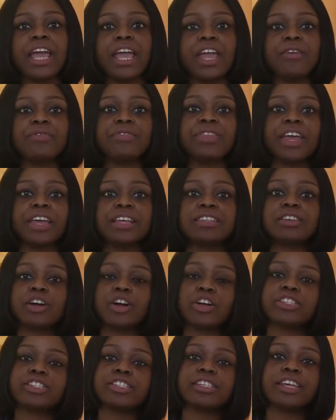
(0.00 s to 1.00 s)
If there is a
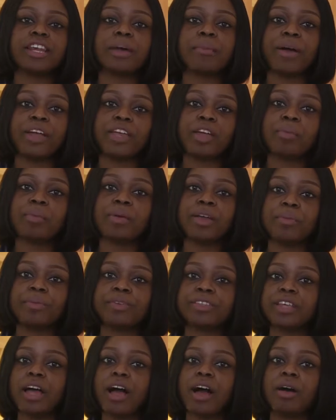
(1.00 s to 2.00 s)
concern about your
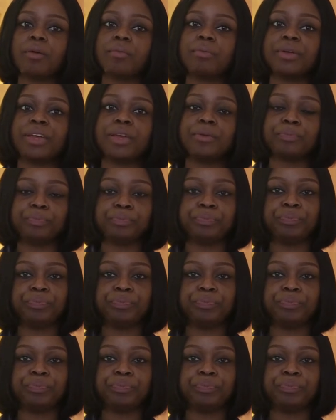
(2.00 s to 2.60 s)
baby's heartbeat,